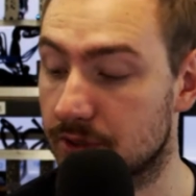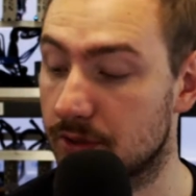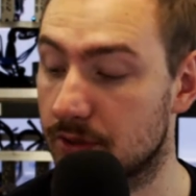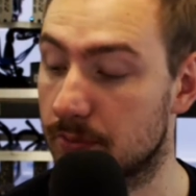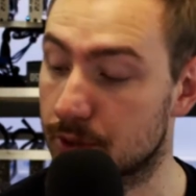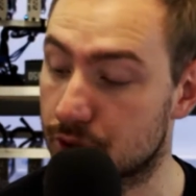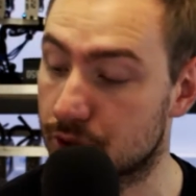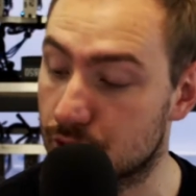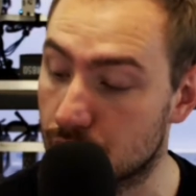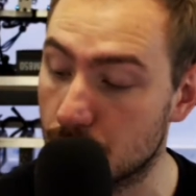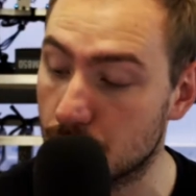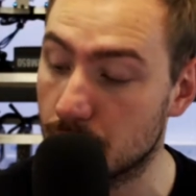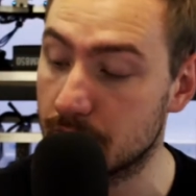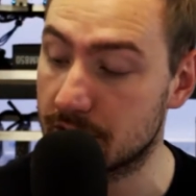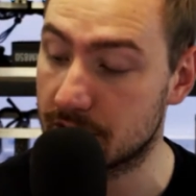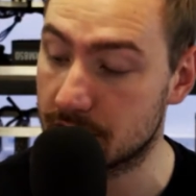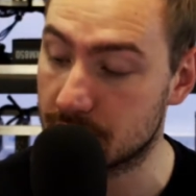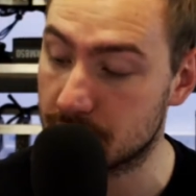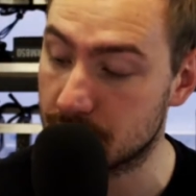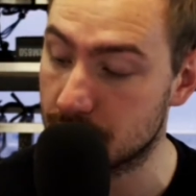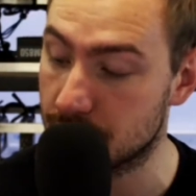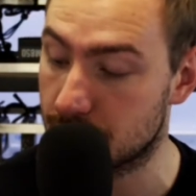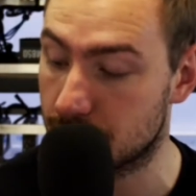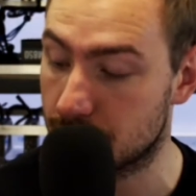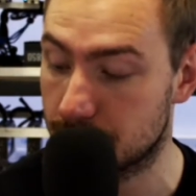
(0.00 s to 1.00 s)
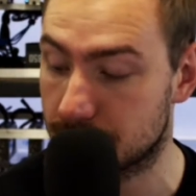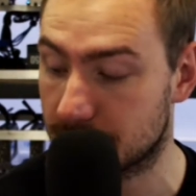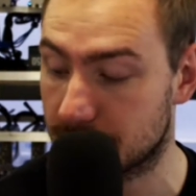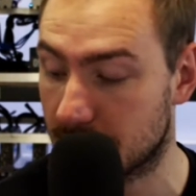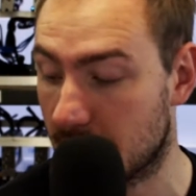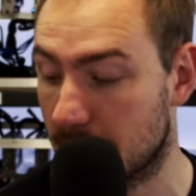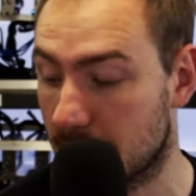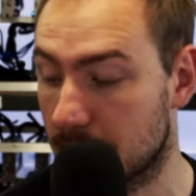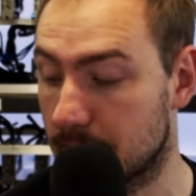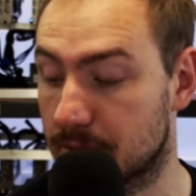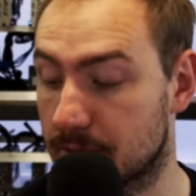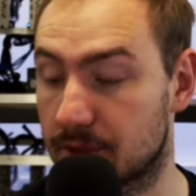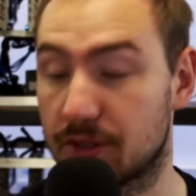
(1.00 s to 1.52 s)
number 2, which is YouTube
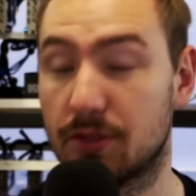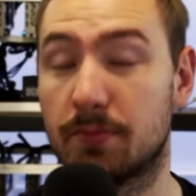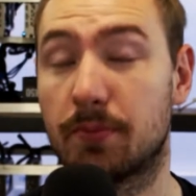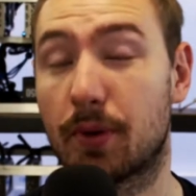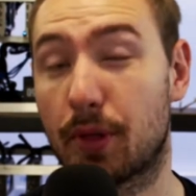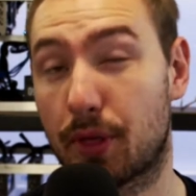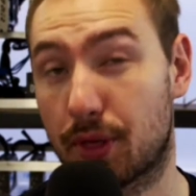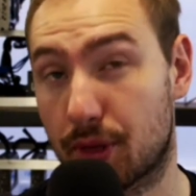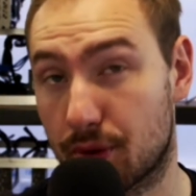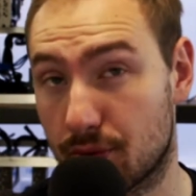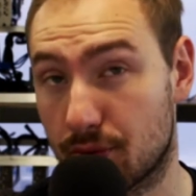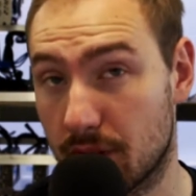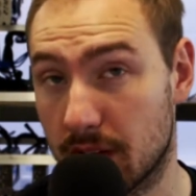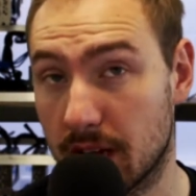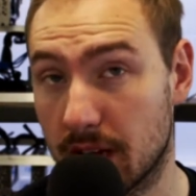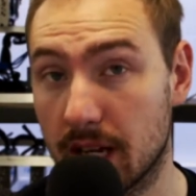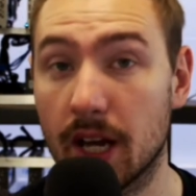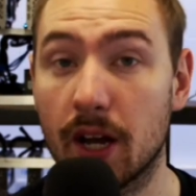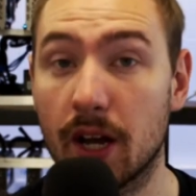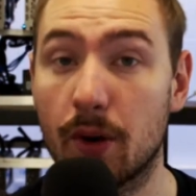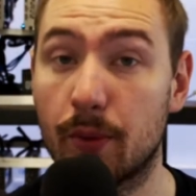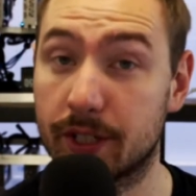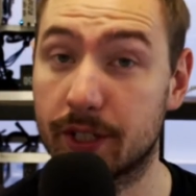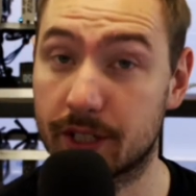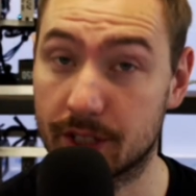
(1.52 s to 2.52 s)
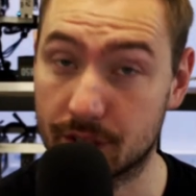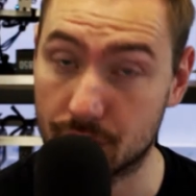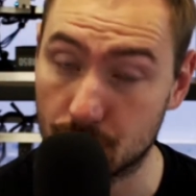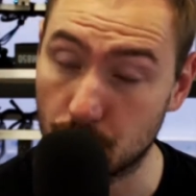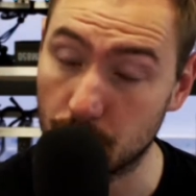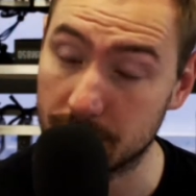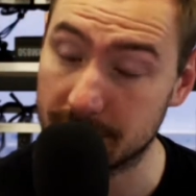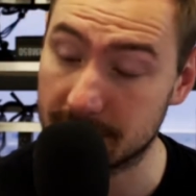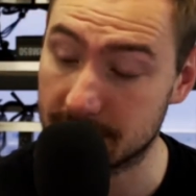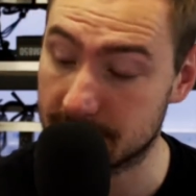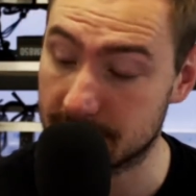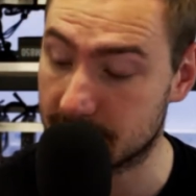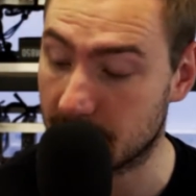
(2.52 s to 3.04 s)
scams, number 3, which is
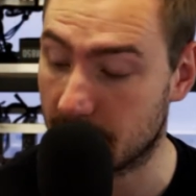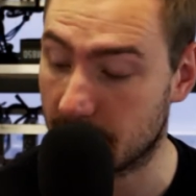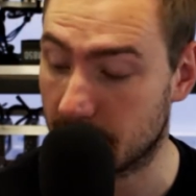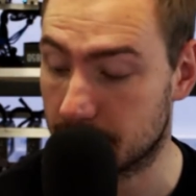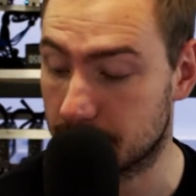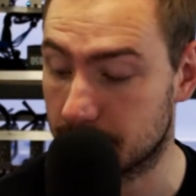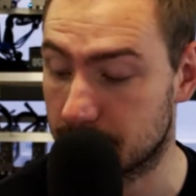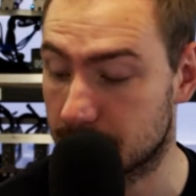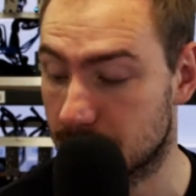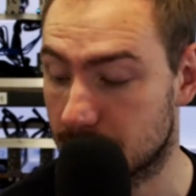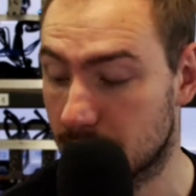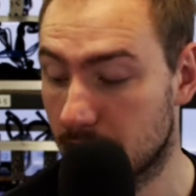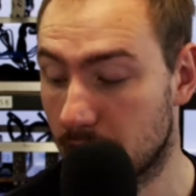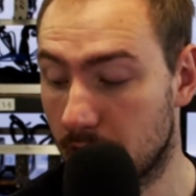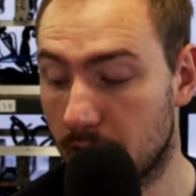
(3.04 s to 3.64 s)
Twitter scams,